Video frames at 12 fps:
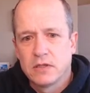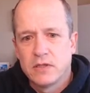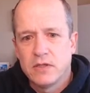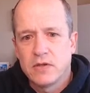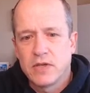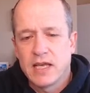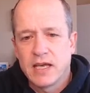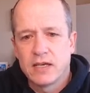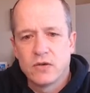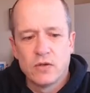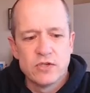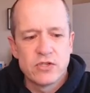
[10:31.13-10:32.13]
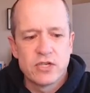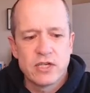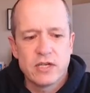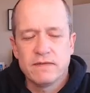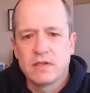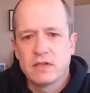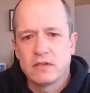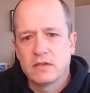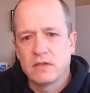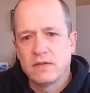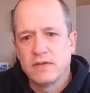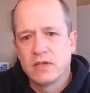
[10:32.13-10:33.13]
You can hold shift
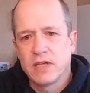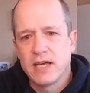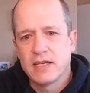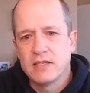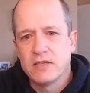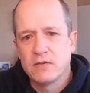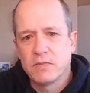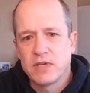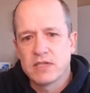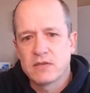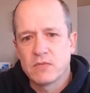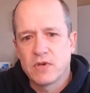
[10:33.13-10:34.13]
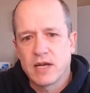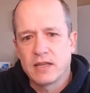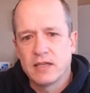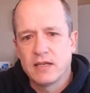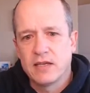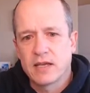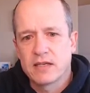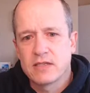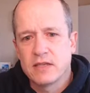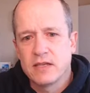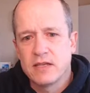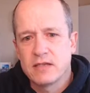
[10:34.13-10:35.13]
if you'd like to and place them directly next
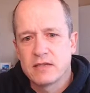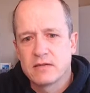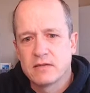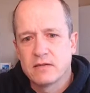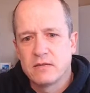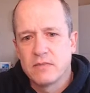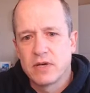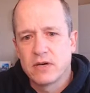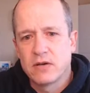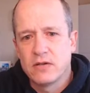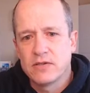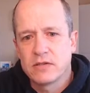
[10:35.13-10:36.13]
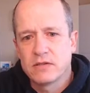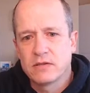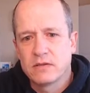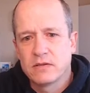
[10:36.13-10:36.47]
to these barrels.